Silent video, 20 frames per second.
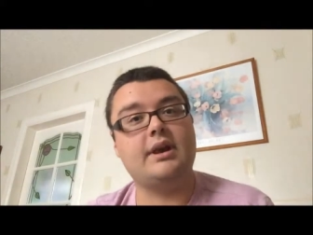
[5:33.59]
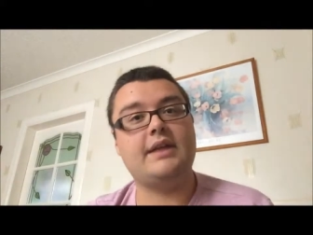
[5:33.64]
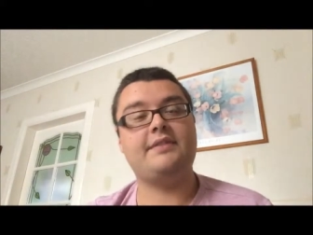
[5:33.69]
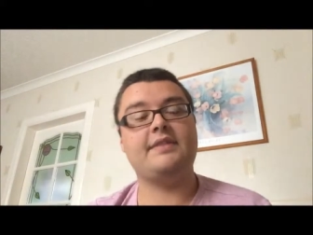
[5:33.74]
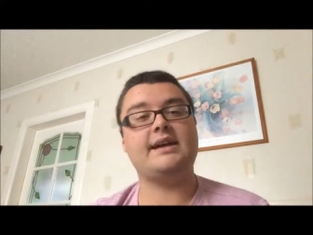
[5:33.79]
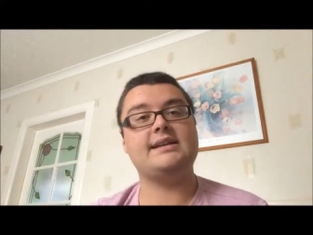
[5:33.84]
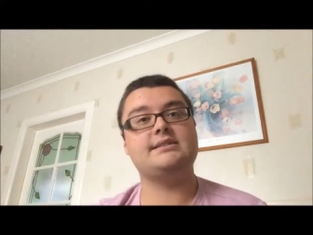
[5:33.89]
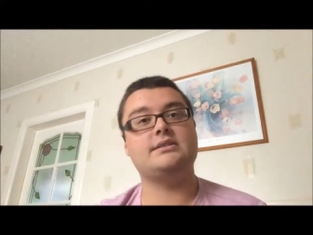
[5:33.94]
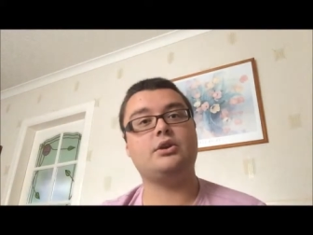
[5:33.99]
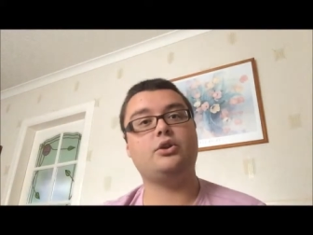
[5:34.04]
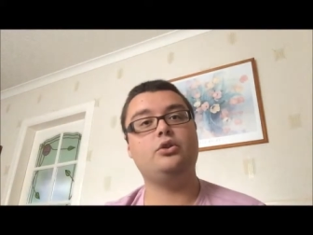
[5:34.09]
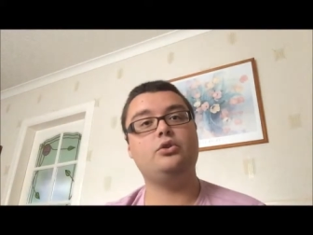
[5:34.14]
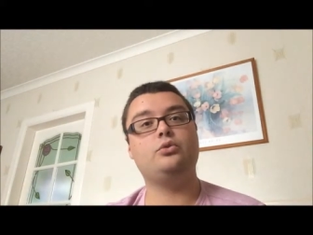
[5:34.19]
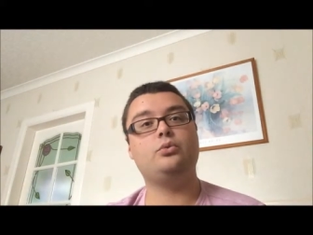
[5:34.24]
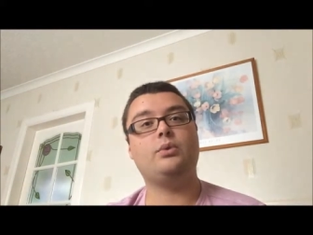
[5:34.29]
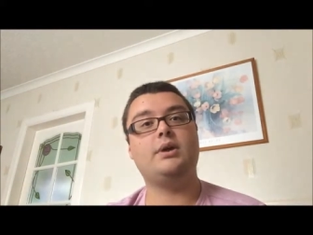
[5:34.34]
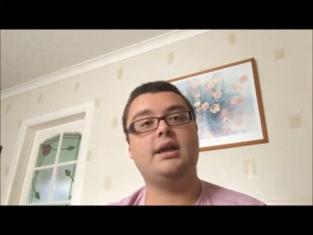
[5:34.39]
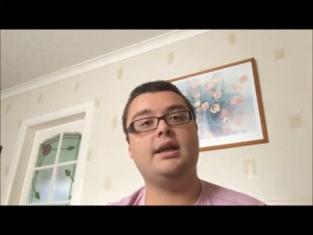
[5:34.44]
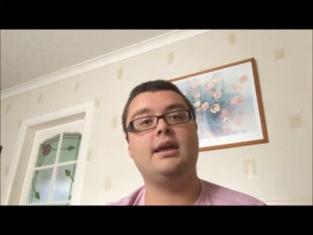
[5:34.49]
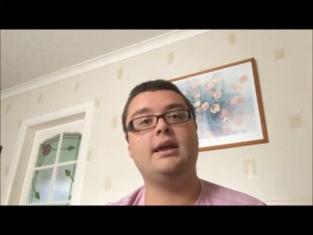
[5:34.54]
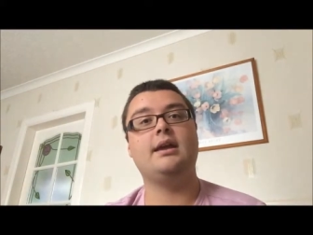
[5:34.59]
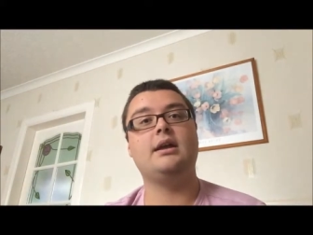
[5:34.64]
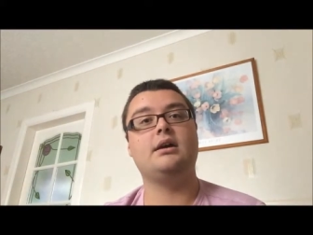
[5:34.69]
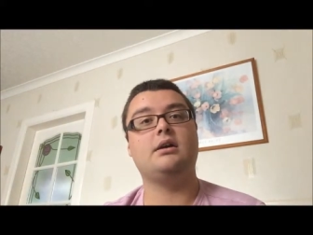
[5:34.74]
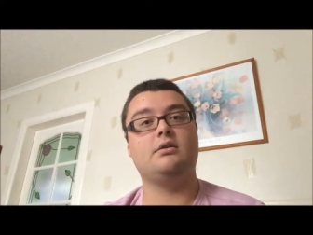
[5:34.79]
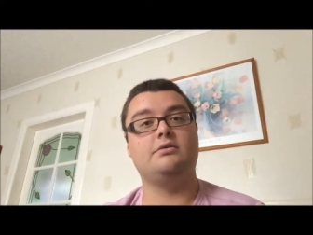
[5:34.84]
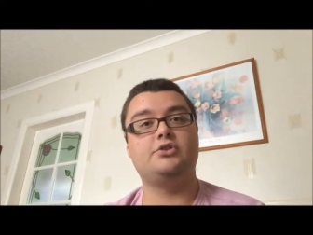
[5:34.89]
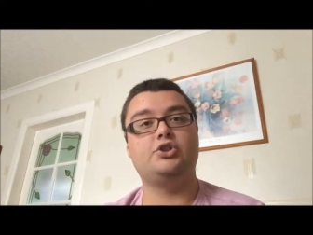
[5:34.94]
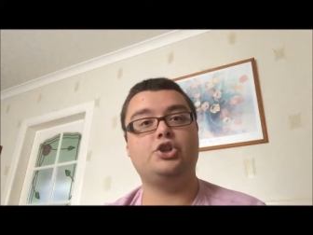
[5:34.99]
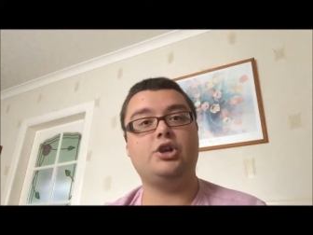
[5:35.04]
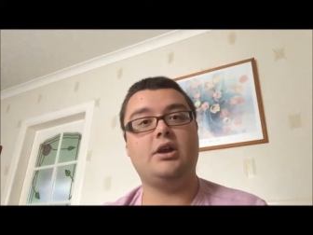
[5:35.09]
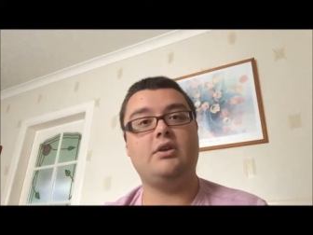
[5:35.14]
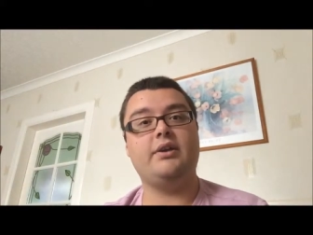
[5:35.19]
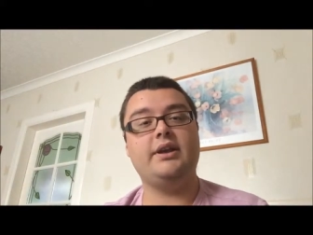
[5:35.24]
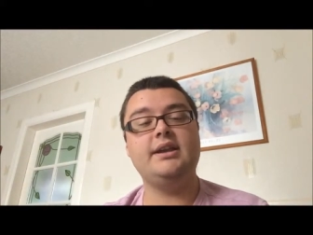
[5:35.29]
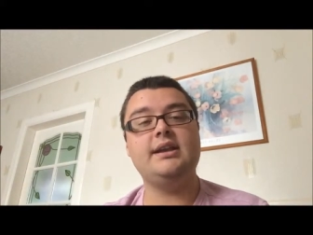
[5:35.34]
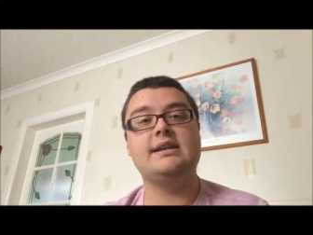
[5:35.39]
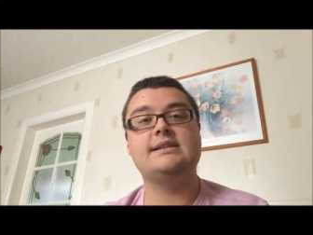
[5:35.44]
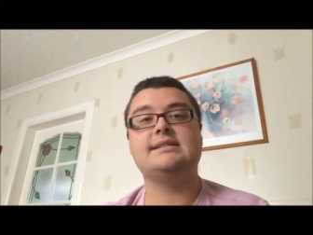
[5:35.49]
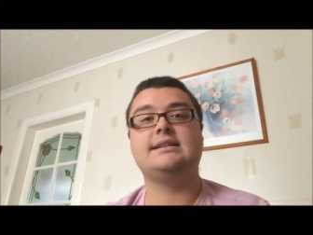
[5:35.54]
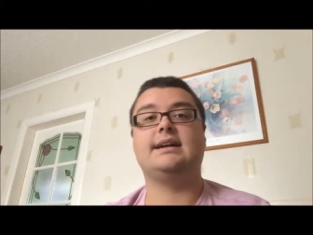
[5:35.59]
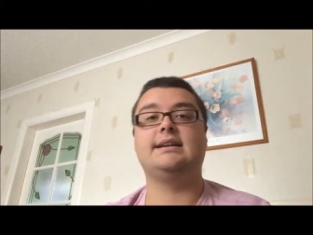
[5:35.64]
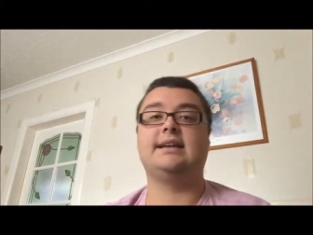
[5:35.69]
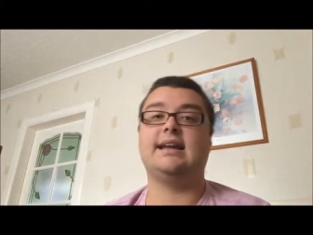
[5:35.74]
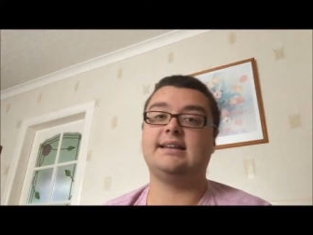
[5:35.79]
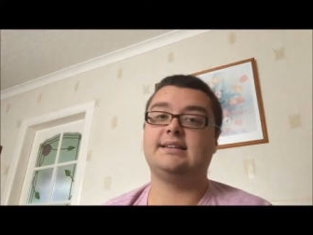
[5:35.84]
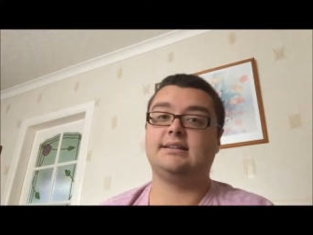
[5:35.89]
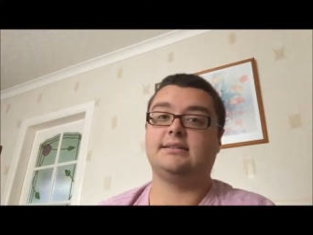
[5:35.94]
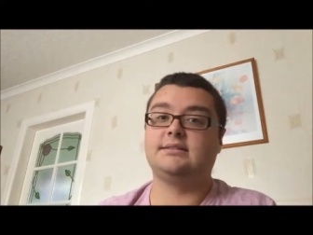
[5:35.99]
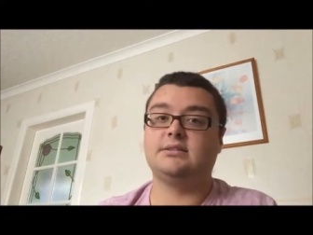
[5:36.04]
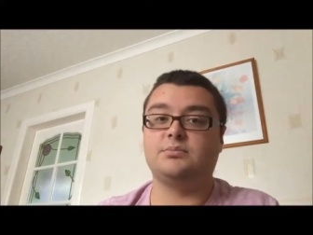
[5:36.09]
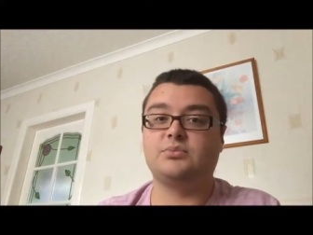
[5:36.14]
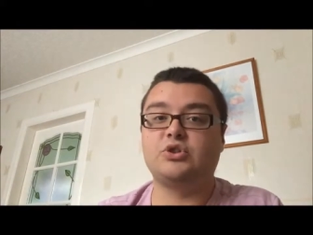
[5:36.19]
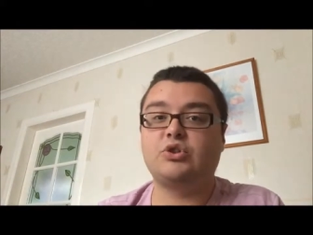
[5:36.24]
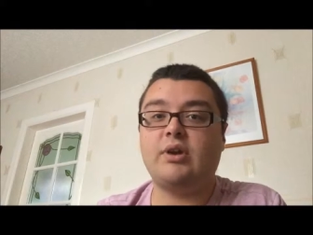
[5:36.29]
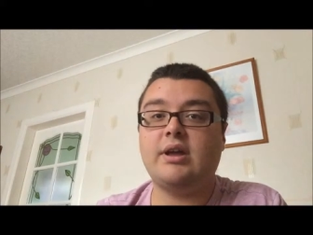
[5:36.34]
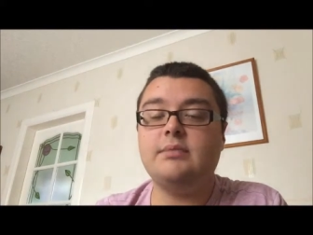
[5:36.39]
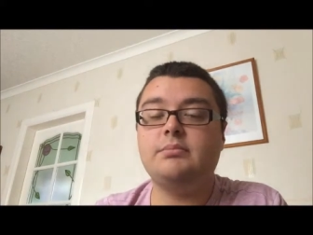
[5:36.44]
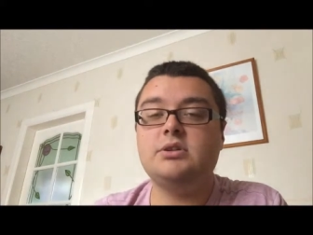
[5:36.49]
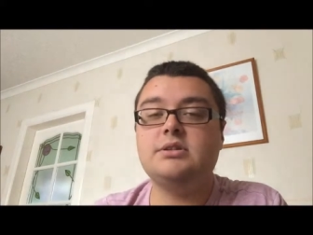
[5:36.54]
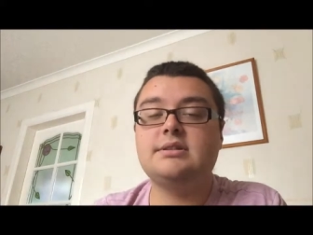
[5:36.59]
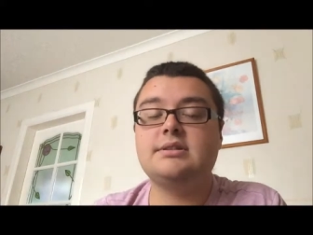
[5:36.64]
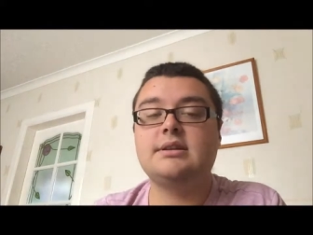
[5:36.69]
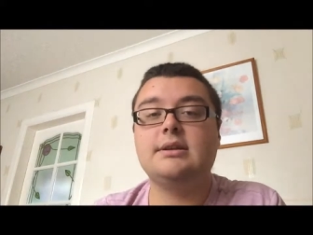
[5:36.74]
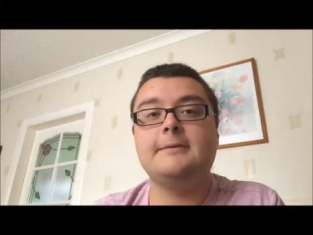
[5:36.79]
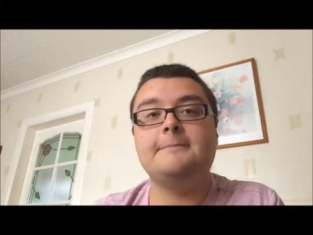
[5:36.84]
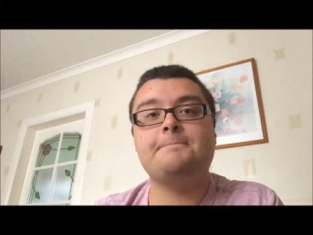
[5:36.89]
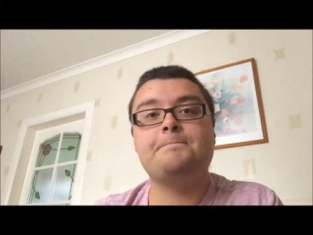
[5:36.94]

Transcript: and that's a good way of sharing and getting subscribers